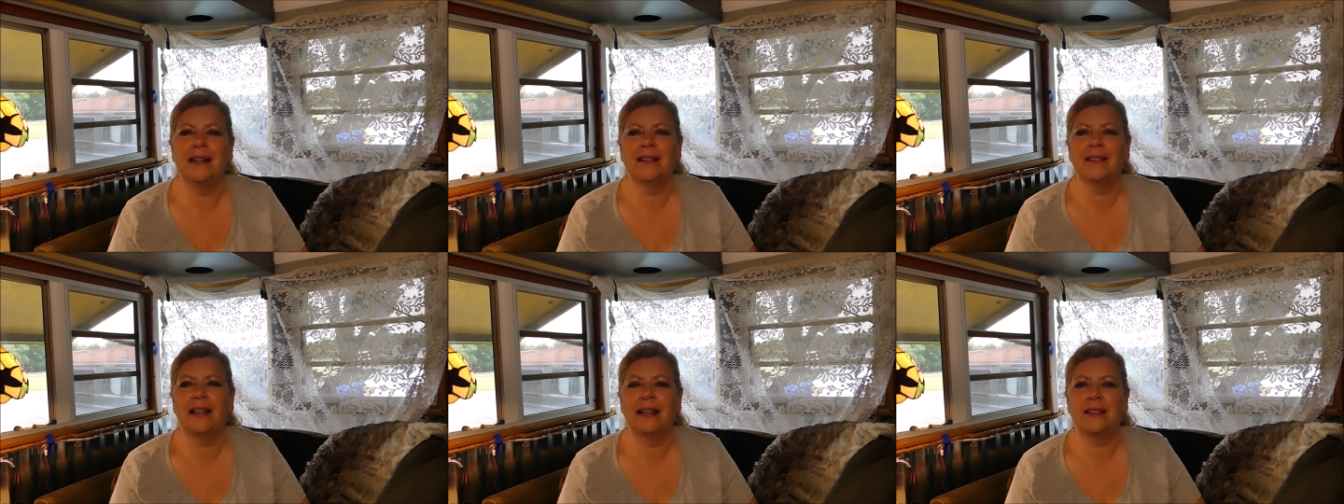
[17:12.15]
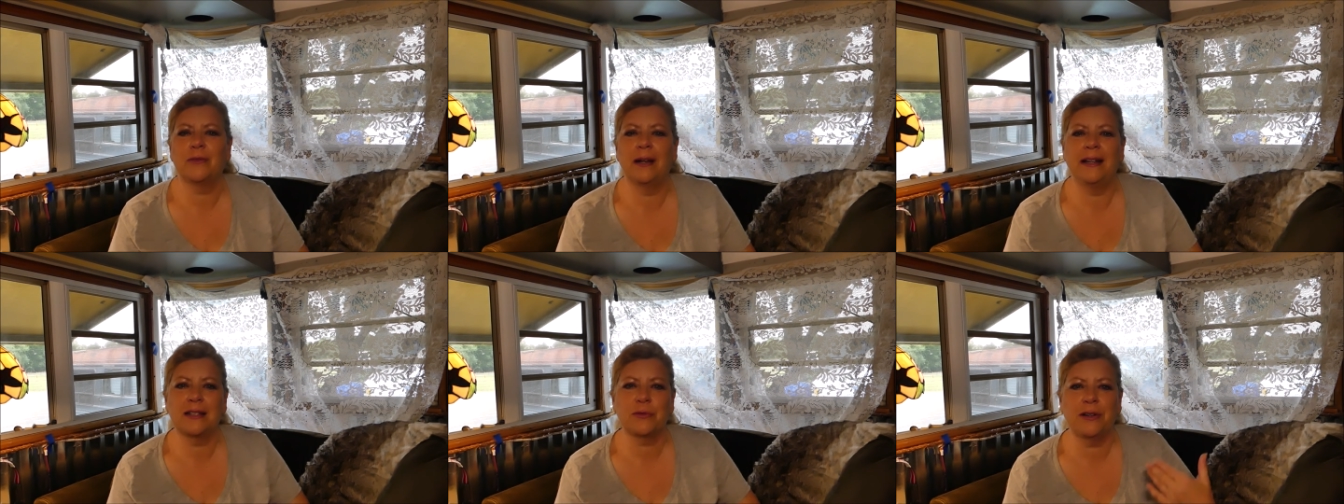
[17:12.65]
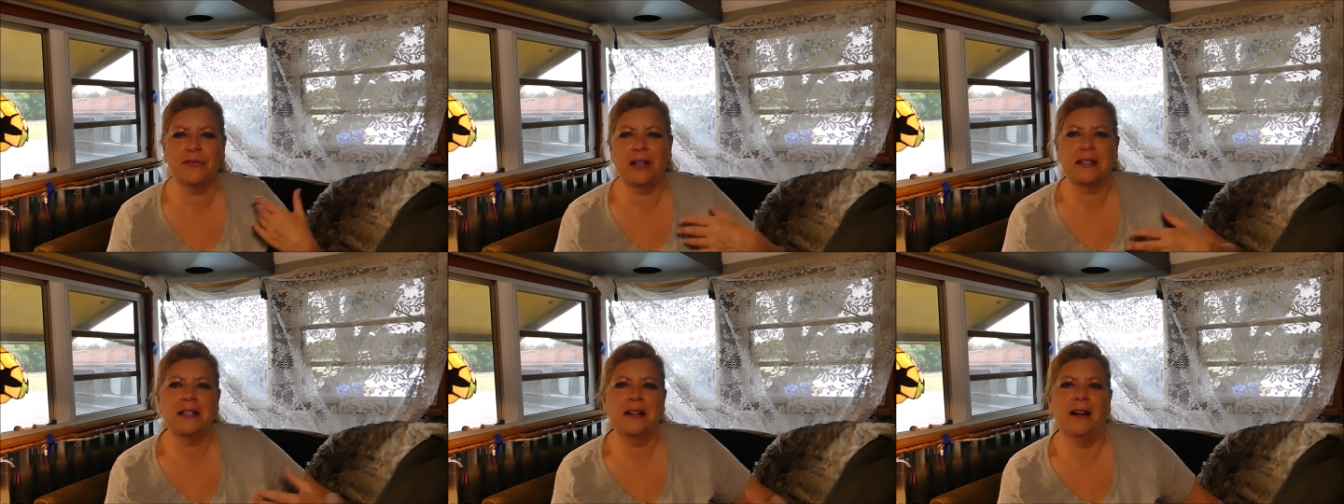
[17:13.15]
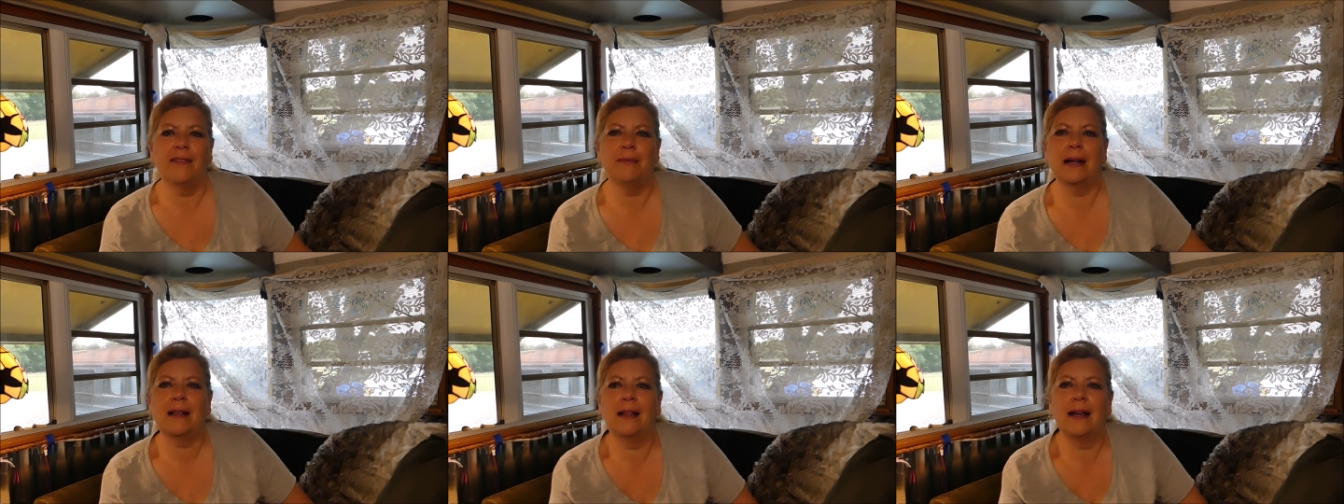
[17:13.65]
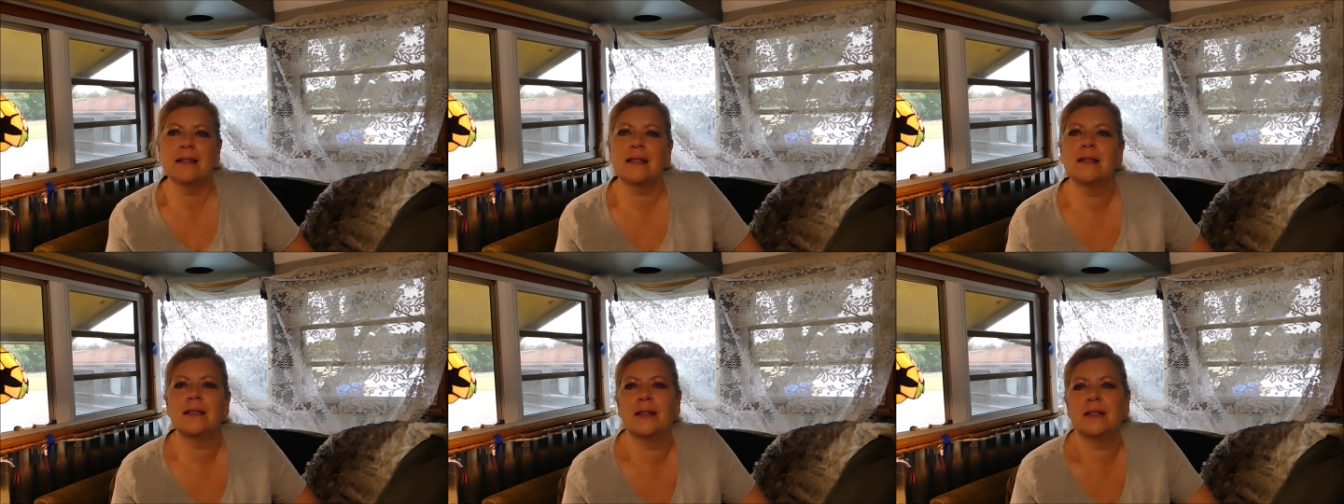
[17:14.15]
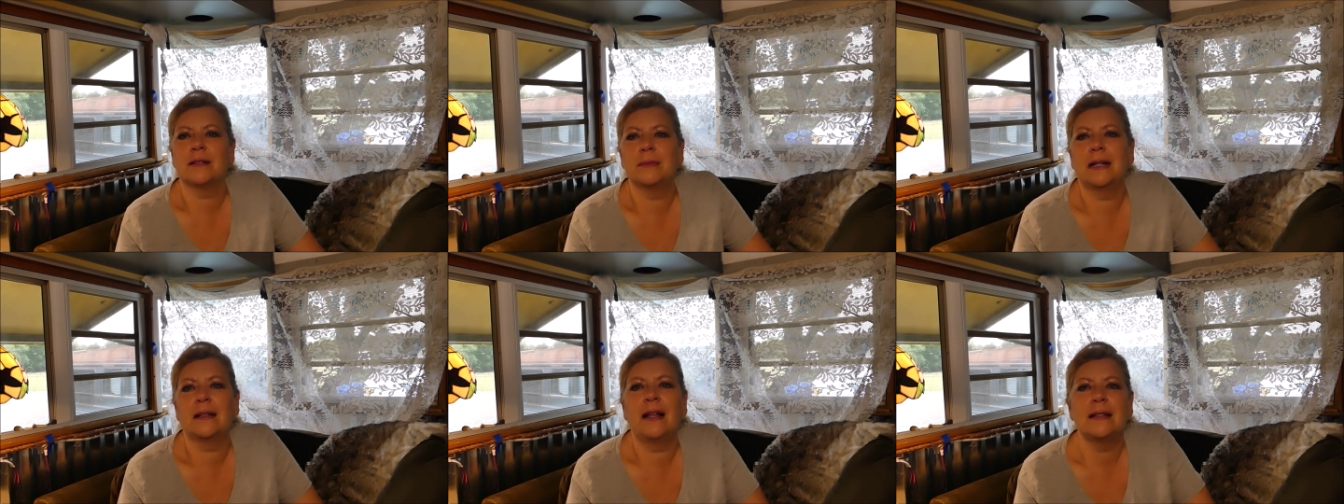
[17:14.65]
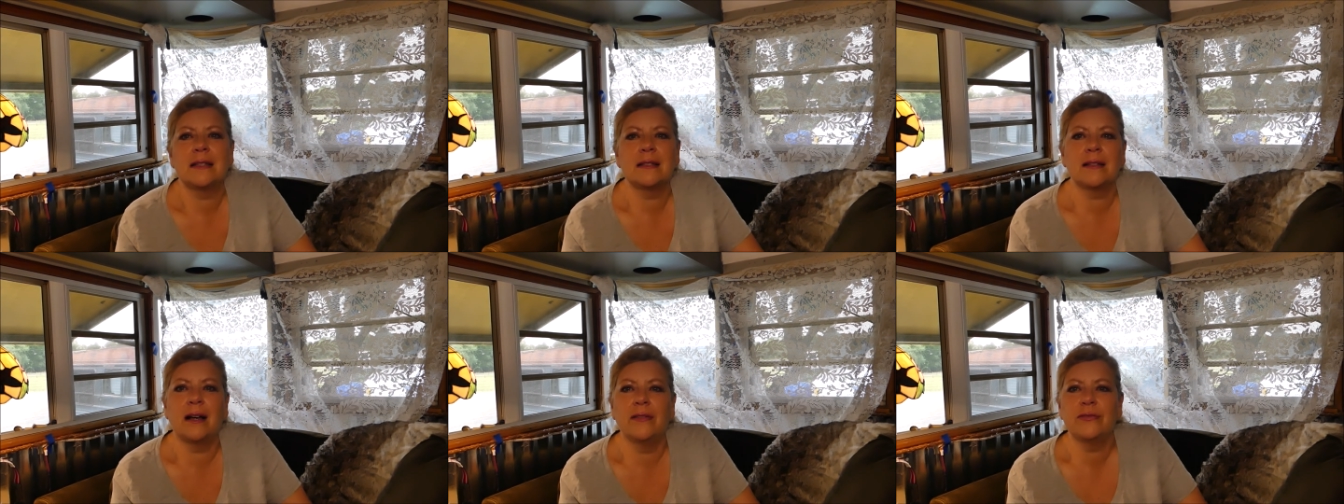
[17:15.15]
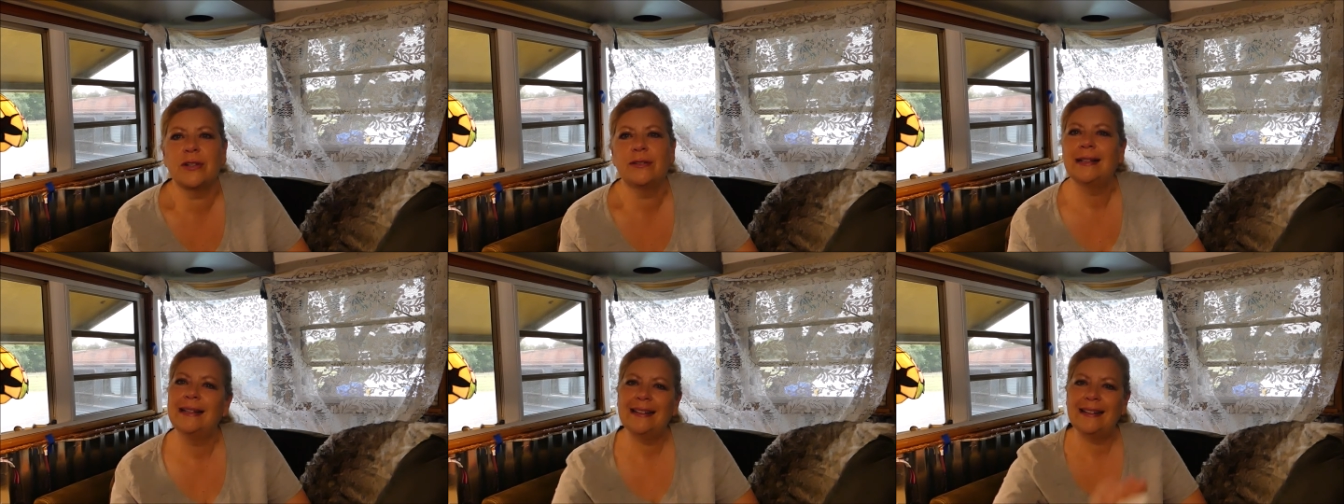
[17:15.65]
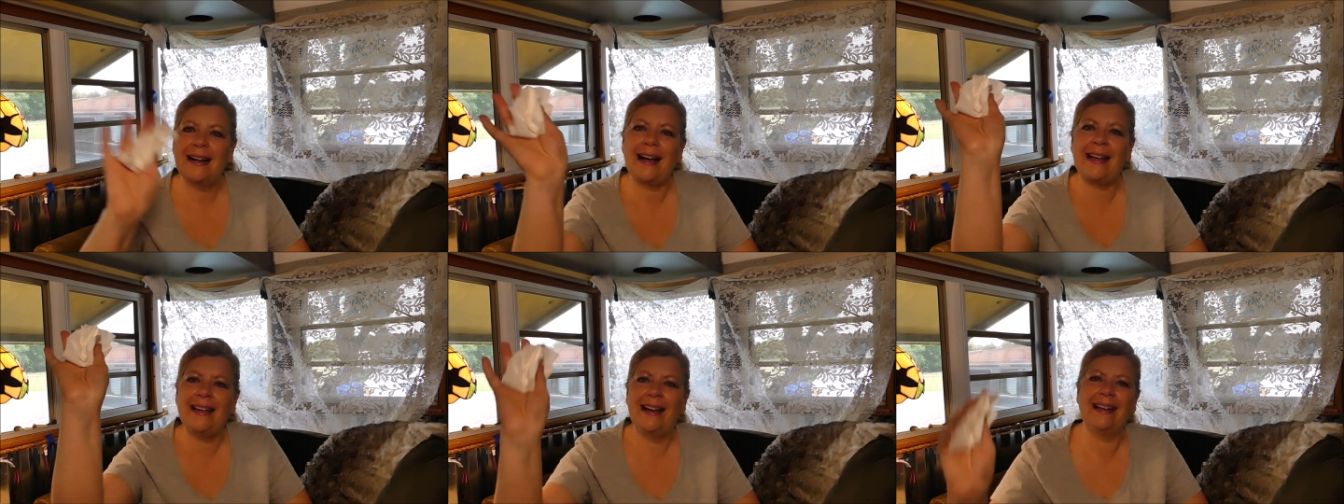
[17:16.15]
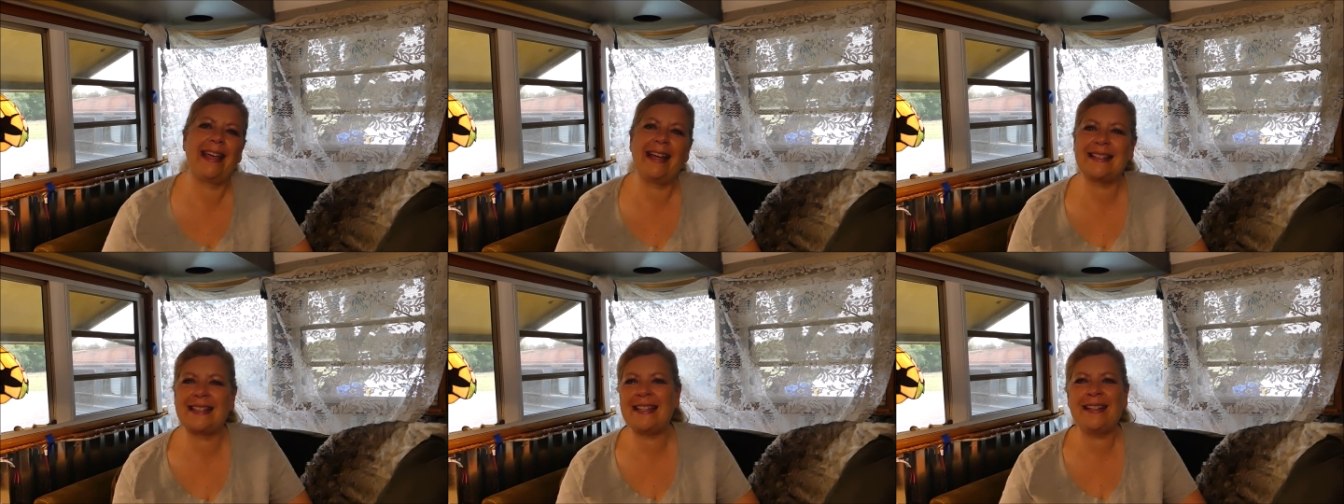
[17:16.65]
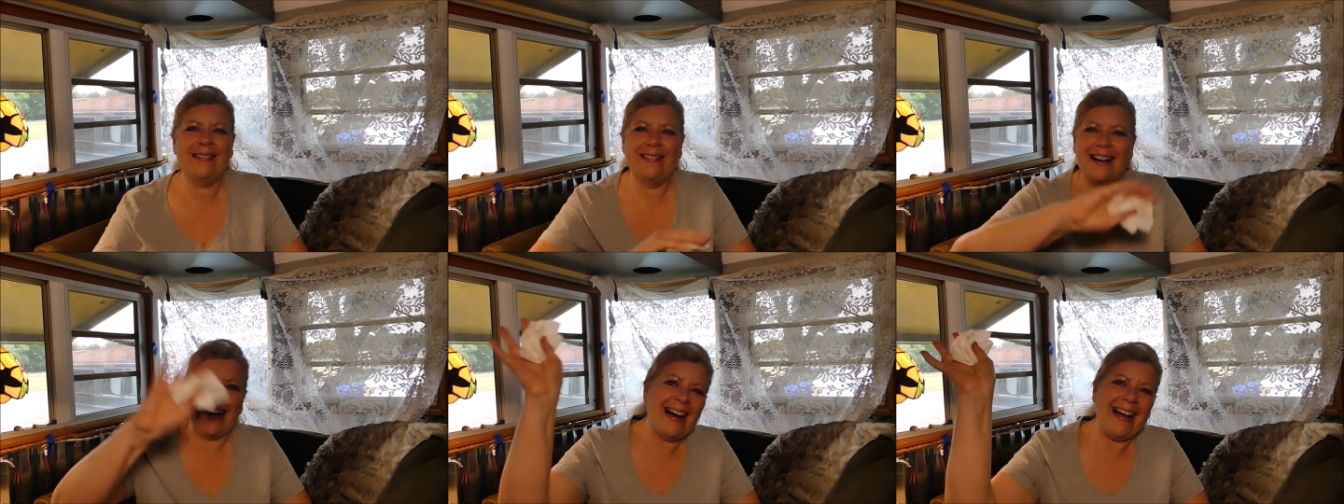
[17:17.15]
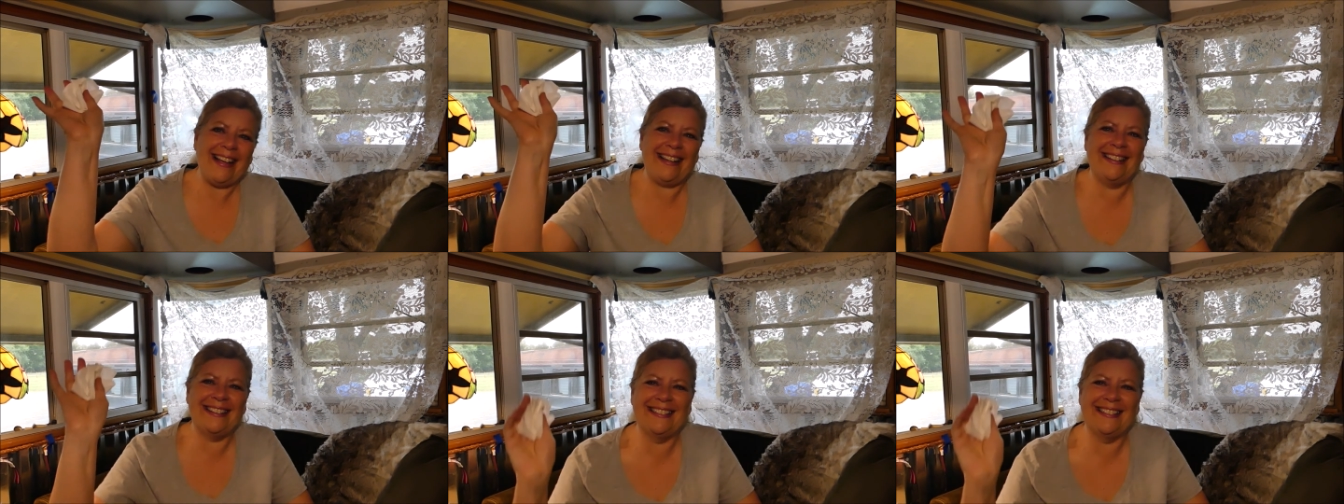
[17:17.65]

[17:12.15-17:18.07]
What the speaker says: I don't like the way it's reflecting off my glasses, so I took my glasses off. So, hi, I can't see you. Hi.